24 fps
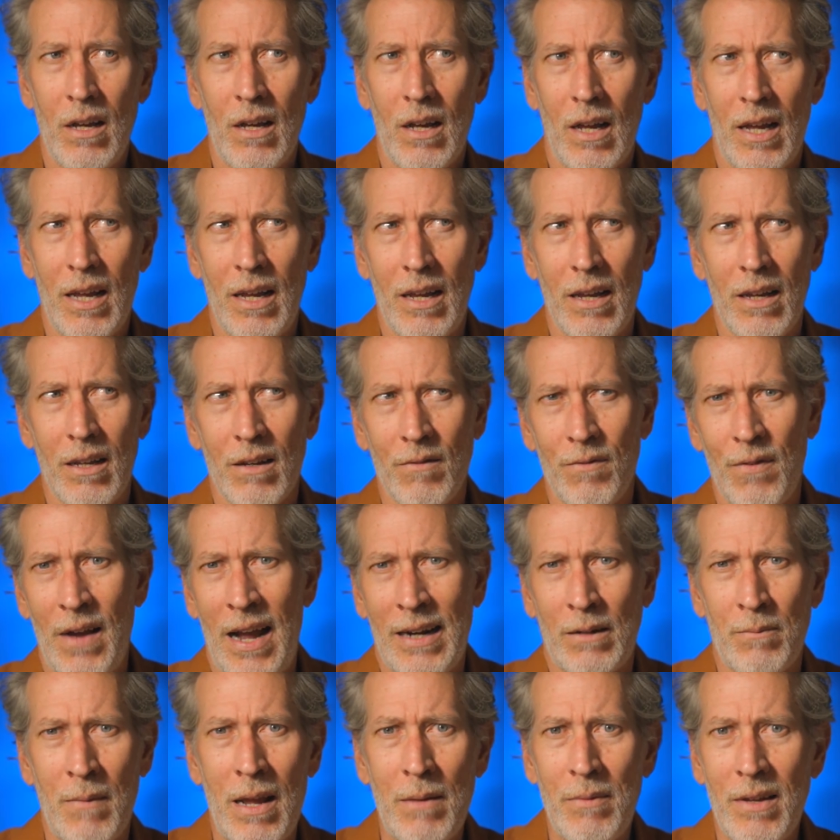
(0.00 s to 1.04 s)
In
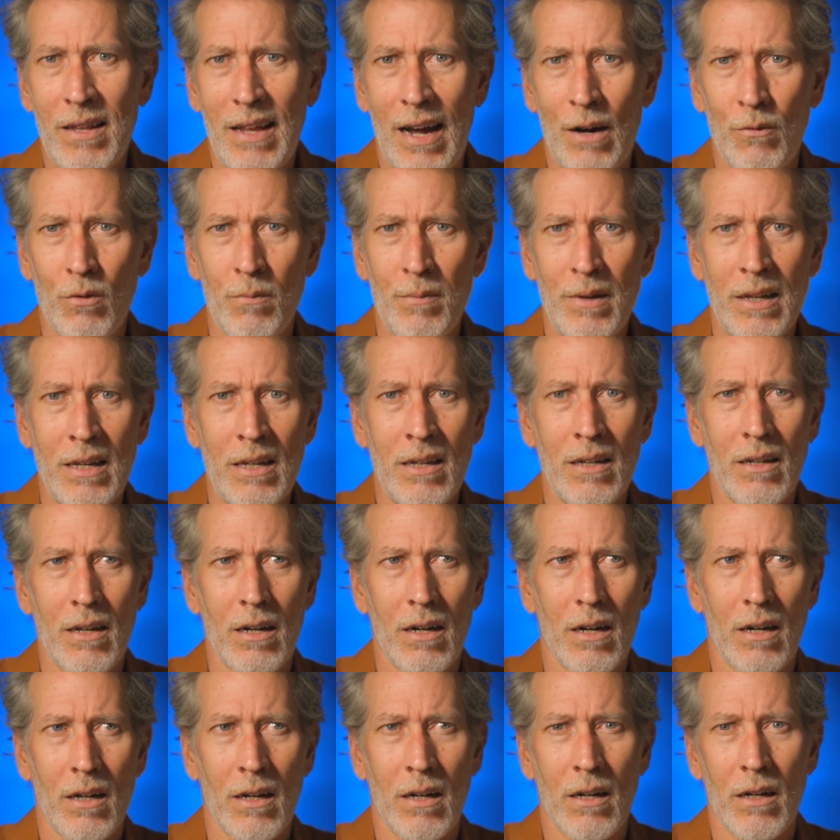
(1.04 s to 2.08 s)
fact, maybe that would be
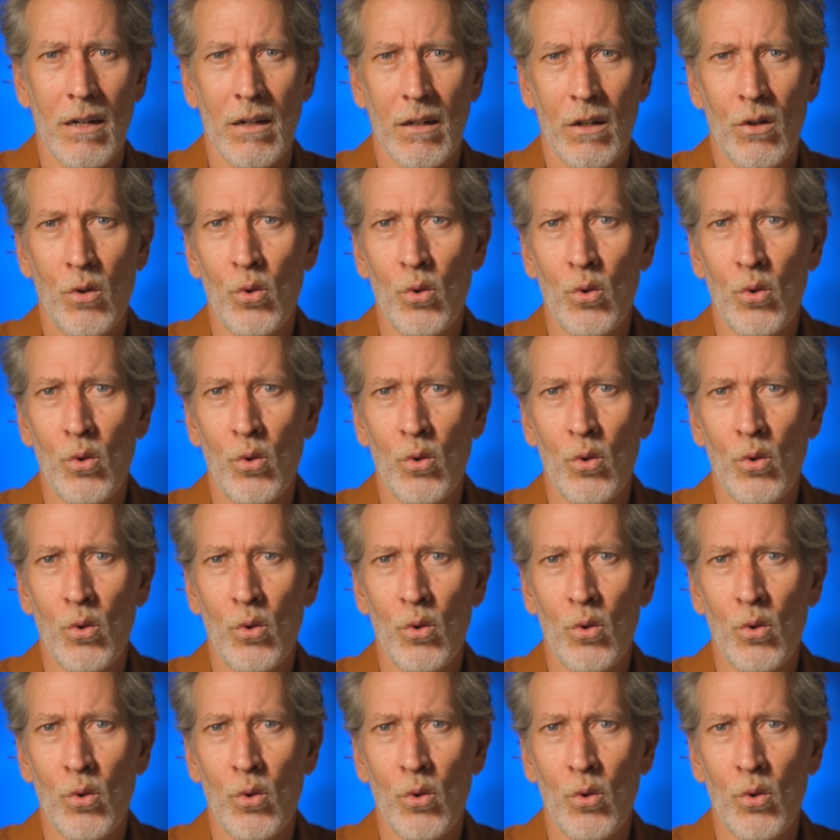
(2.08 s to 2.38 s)
a